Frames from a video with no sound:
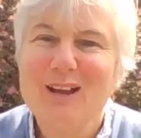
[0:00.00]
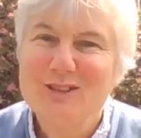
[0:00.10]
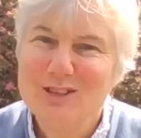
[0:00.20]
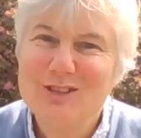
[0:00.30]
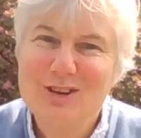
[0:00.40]

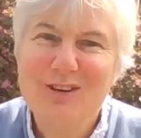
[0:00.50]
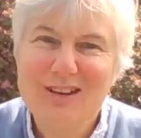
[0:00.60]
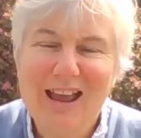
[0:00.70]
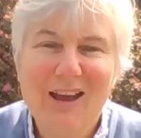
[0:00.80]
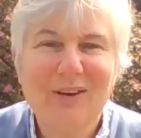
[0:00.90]
She
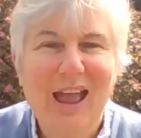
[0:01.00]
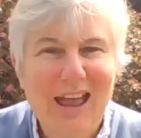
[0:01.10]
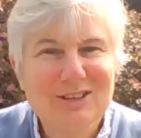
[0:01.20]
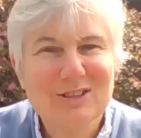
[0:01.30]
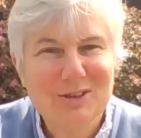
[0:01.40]
started out
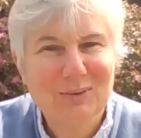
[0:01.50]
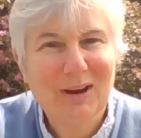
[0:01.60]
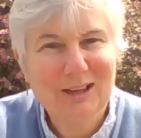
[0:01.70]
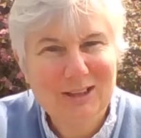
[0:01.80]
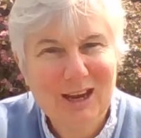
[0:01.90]
as a
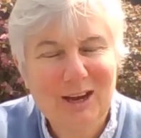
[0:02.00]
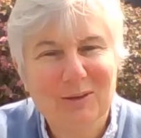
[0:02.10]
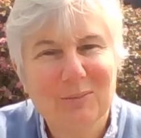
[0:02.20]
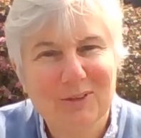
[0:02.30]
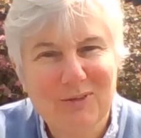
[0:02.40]
direct
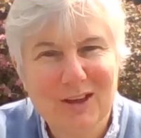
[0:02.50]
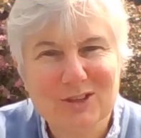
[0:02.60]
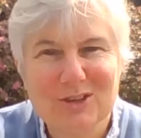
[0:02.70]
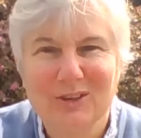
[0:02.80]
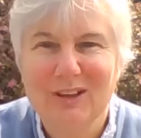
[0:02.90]
care
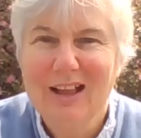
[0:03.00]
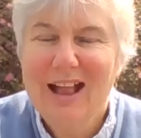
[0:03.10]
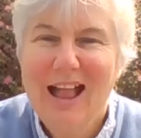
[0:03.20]
professional